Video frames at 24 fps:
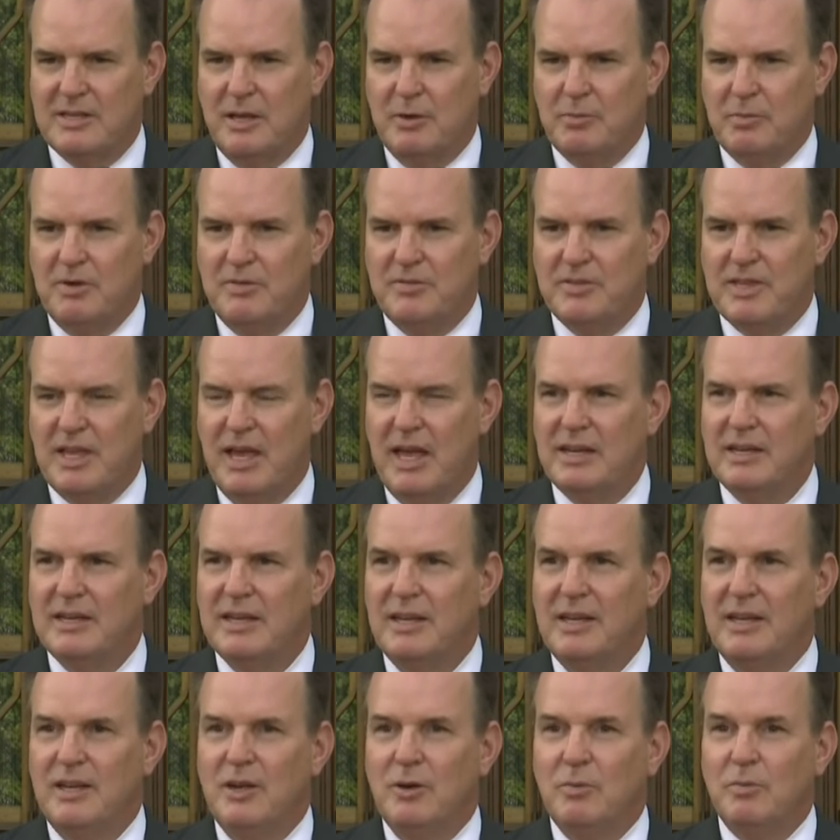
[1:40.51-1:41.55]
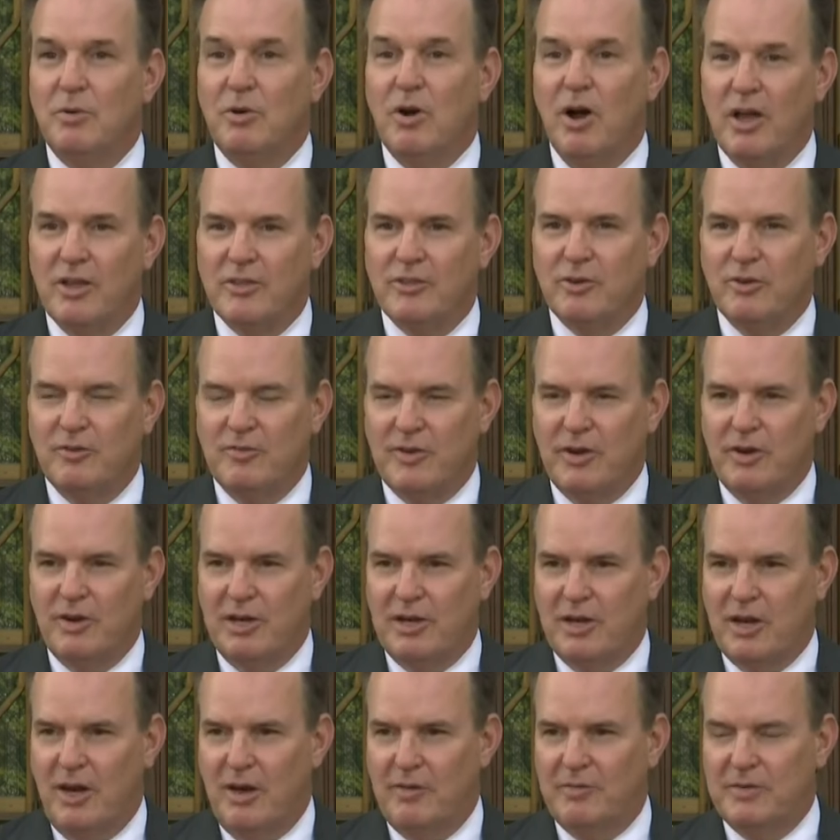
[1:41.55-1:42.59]
that we've set. We're also very
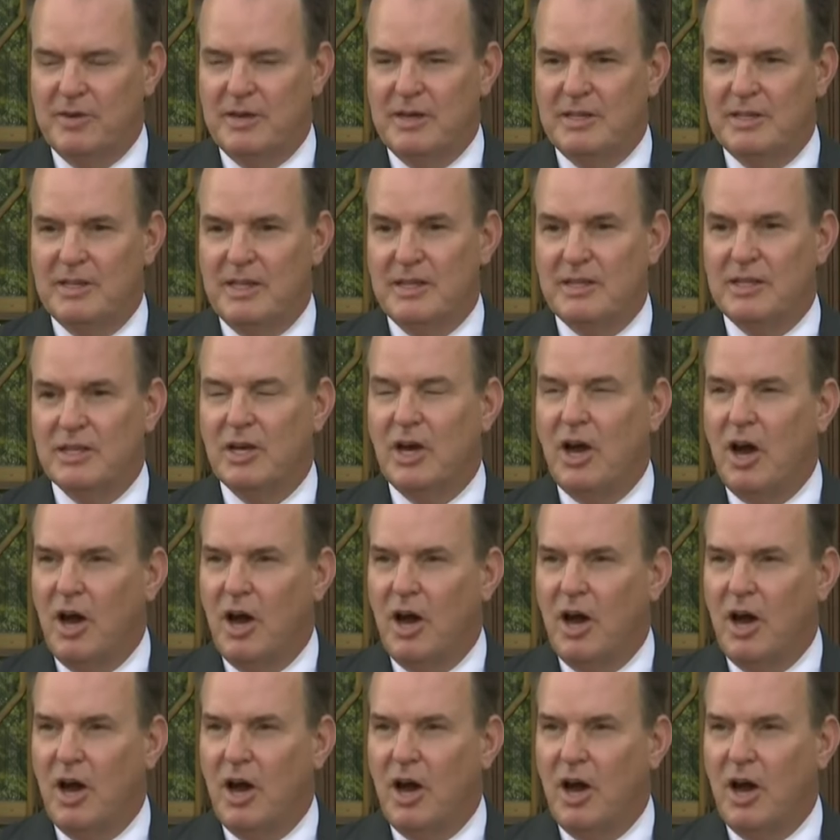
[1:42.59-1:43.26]
confident that the